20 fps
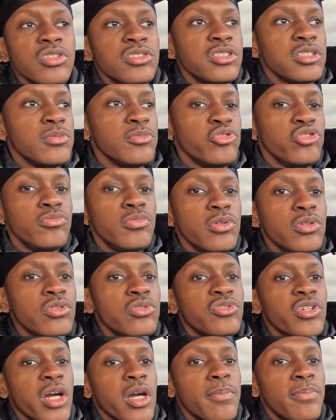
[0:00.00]
some super
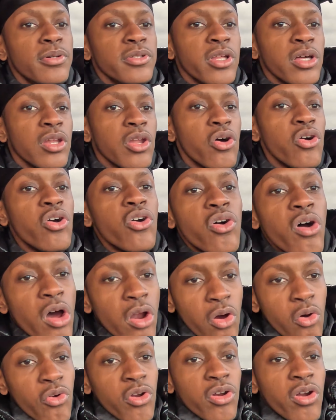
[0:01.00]
glue so I can put the logo
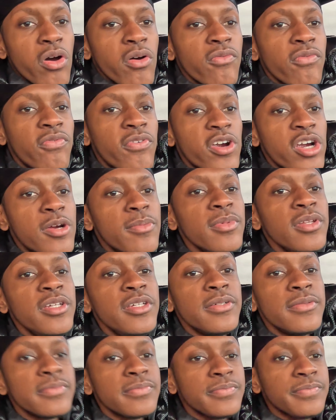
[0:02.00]
on, hold it on firmly.